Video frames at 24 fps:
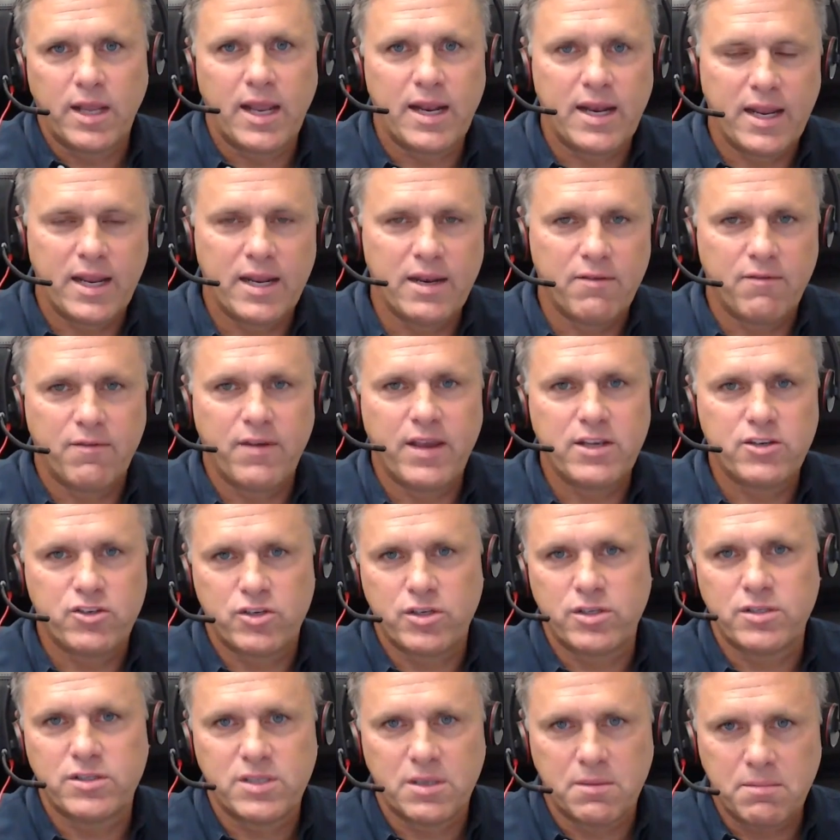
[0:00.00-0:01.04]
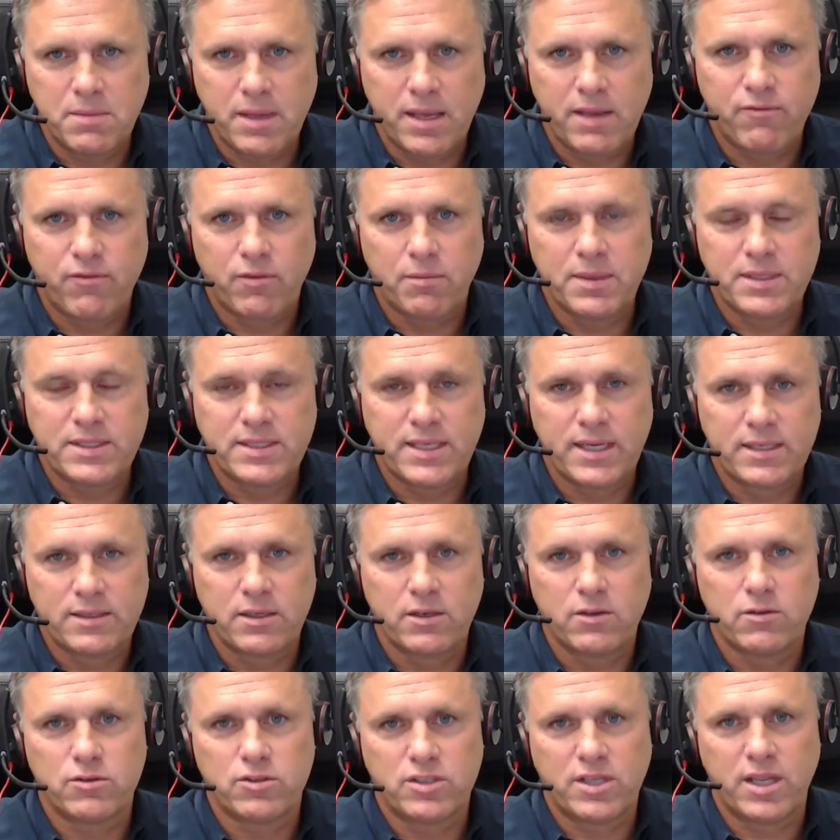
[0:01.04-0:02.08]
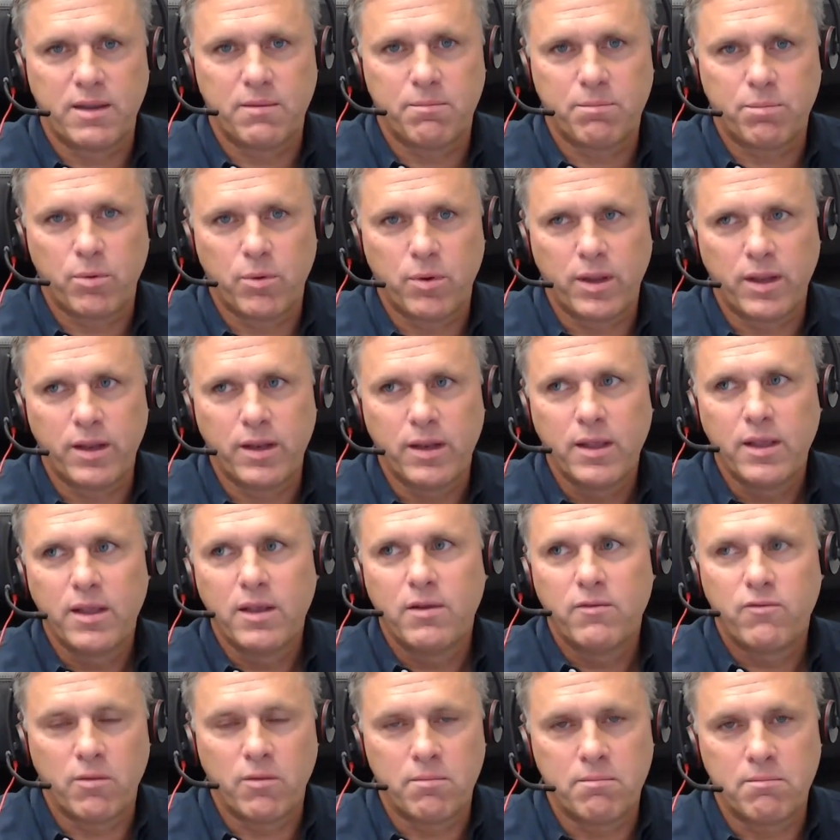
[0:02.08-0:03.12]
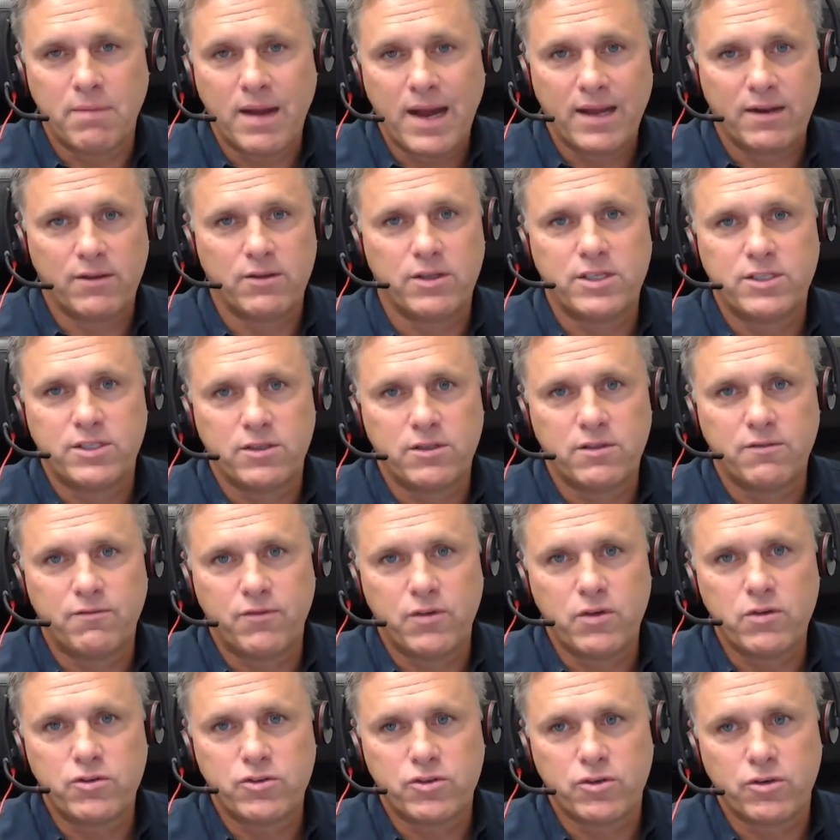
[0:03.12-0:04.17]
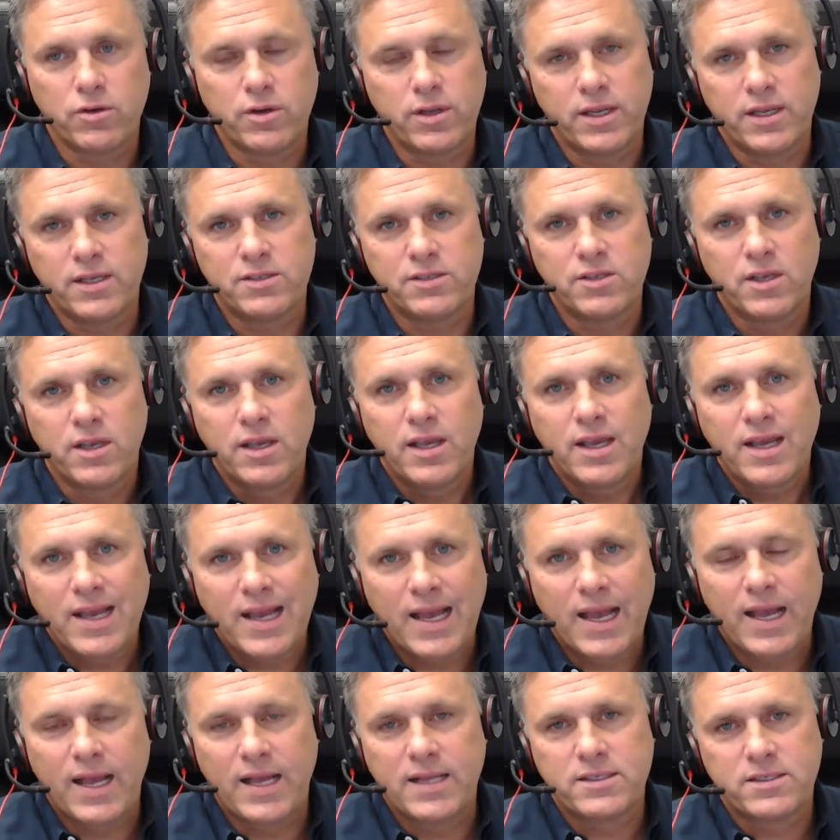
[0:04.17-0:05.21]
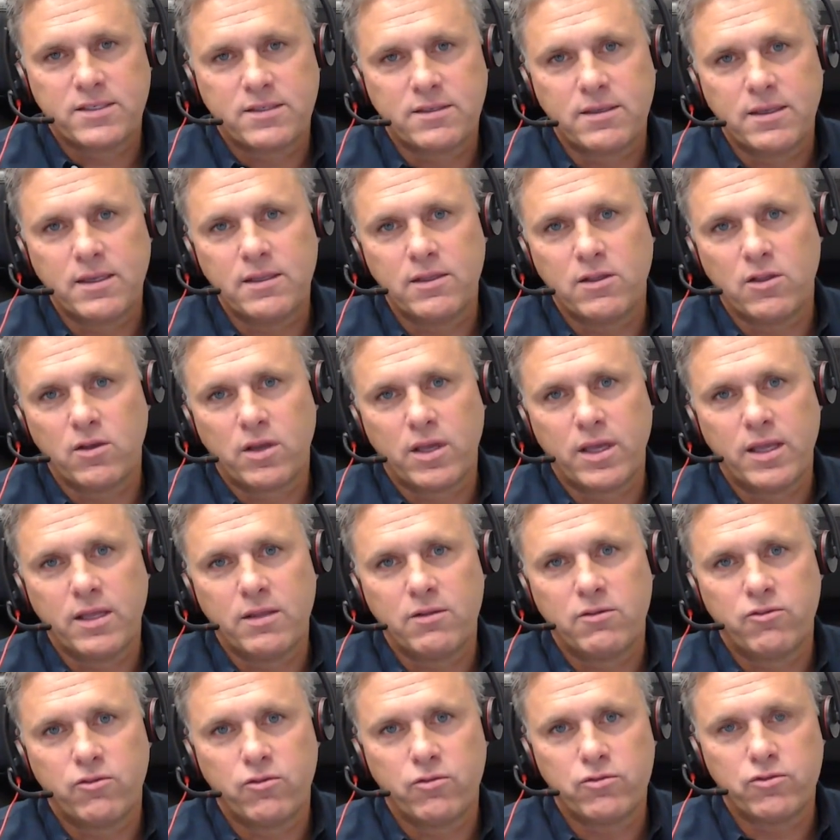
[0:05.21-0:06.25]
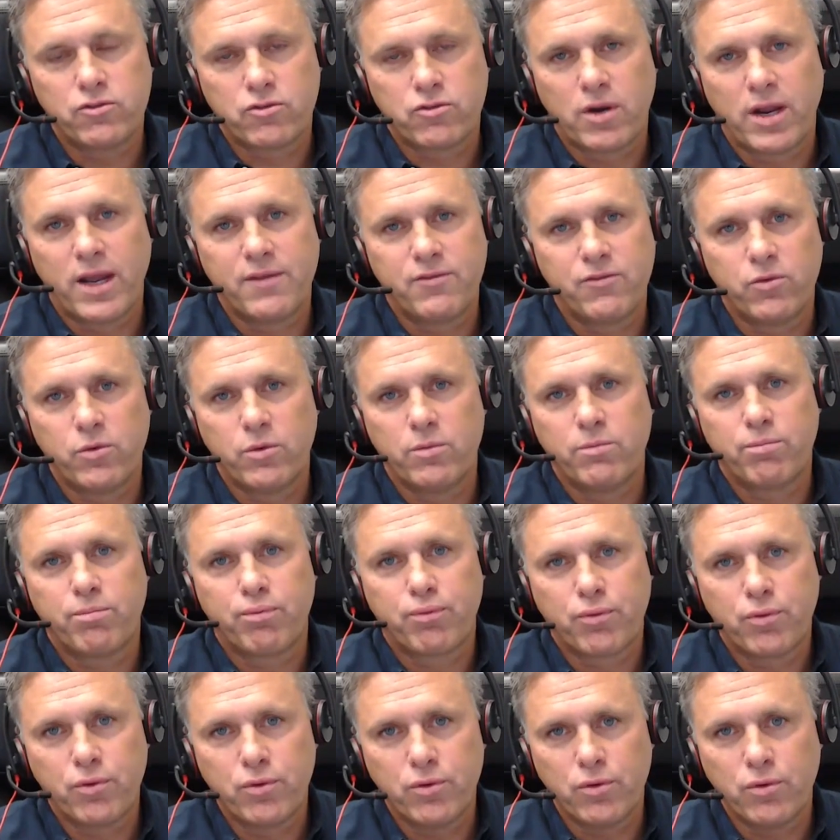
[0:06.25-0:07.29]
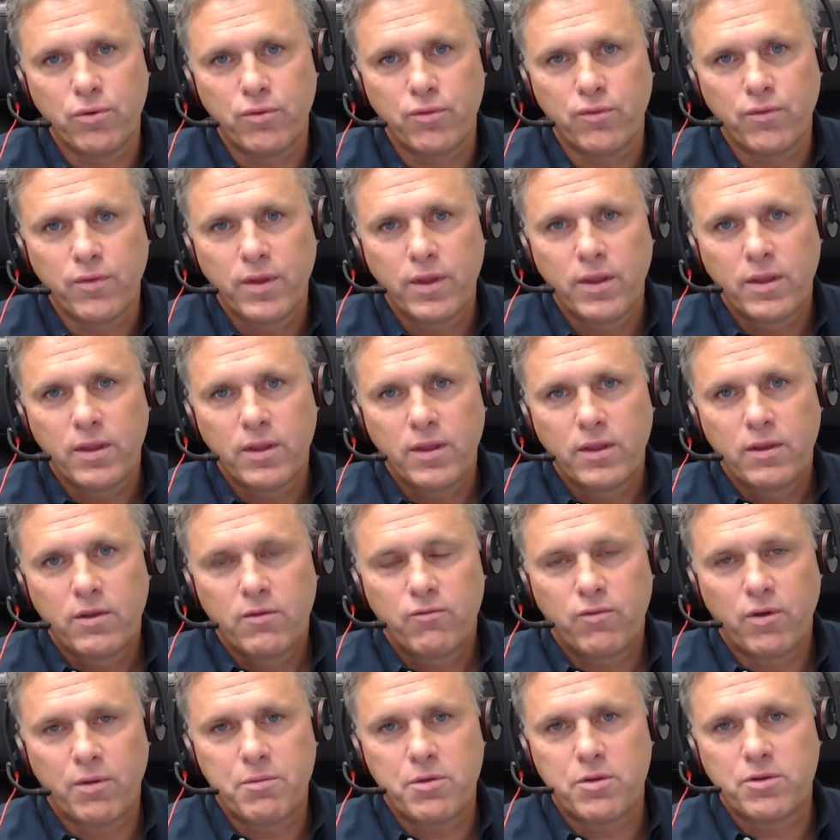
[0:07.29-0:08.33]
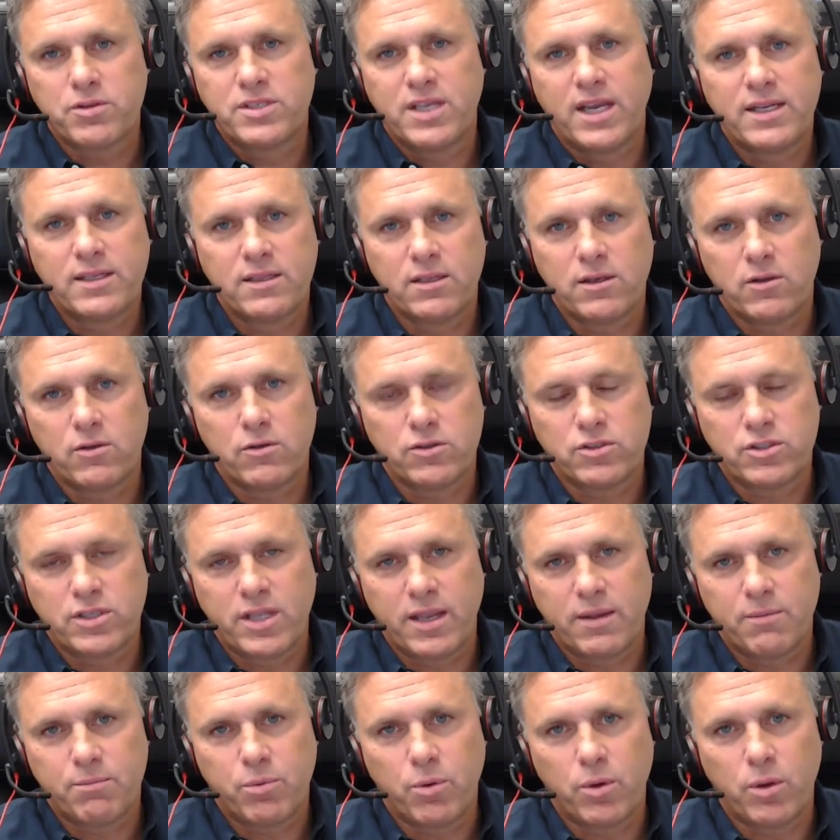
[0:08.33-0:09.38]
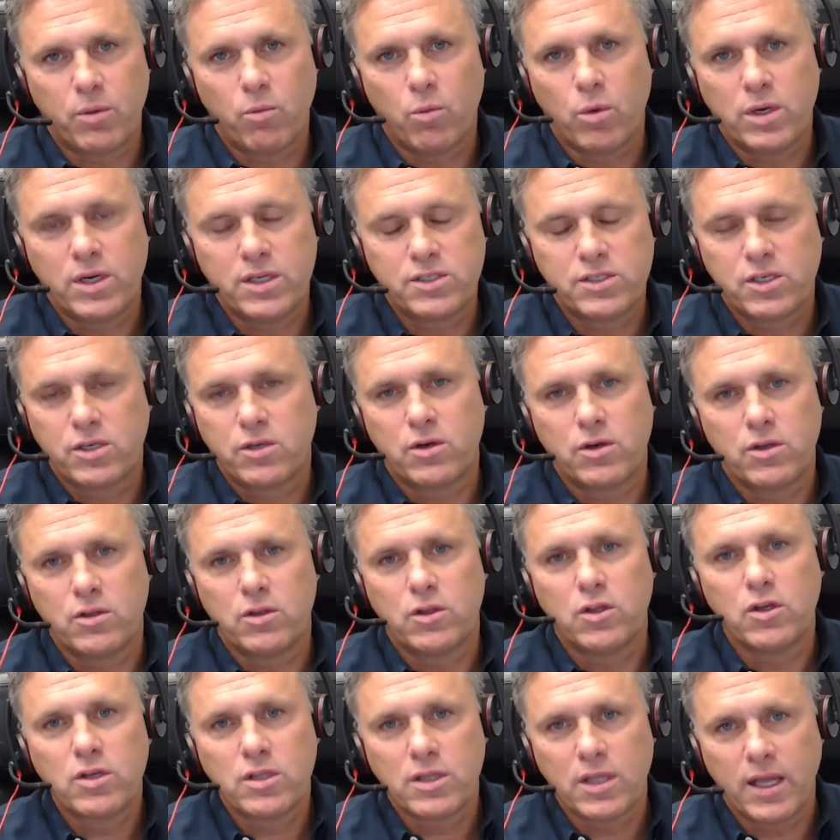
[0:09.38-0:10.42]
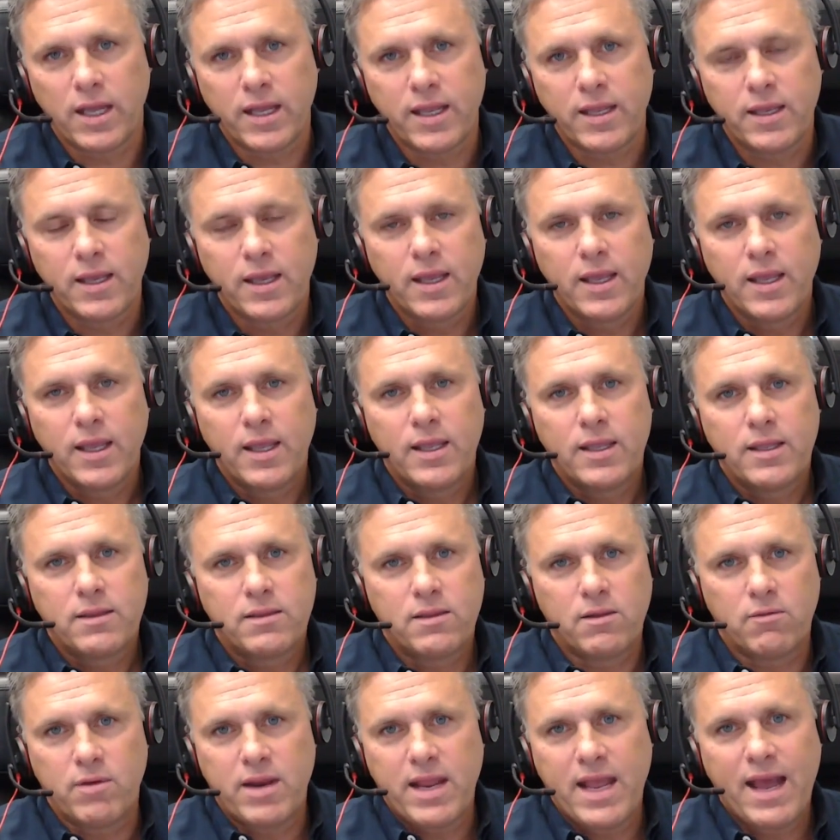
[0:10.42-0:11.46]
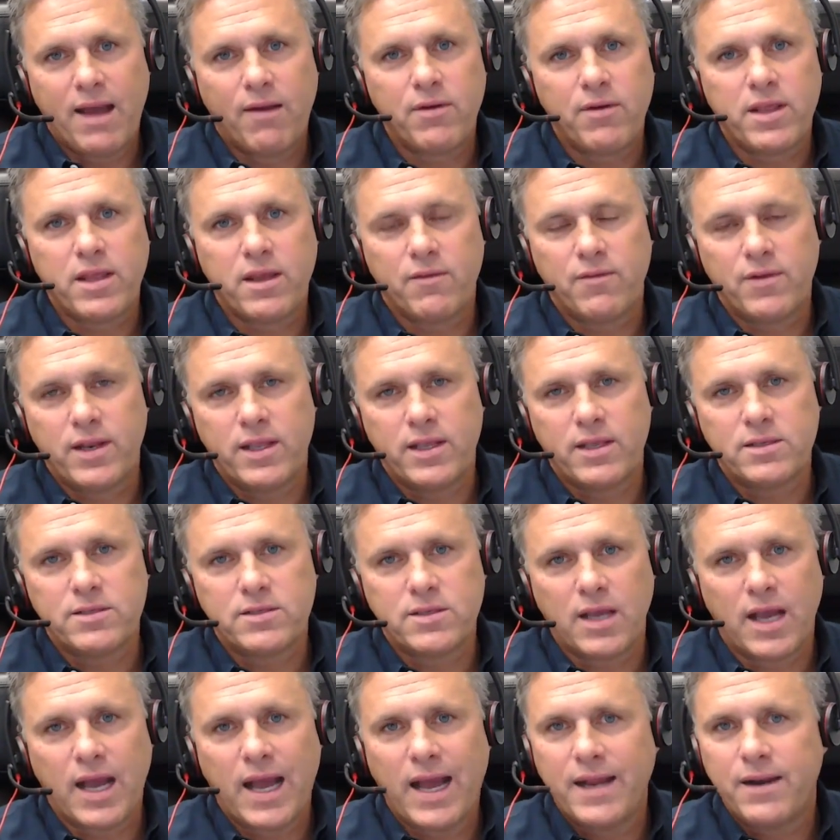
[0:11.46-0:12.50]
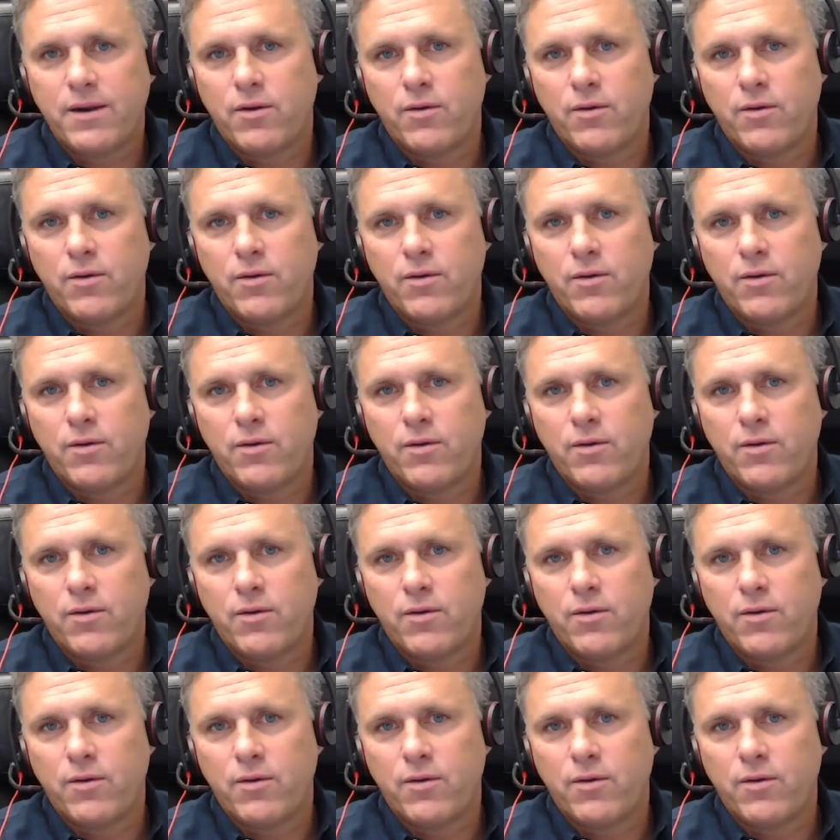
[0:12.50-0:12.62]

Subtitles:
And innovation, to me, from a technical standpoint, modeling to the future, is constantly looking to strive to improve from your technical standpoint. What is it going to look like? The reality of it is, I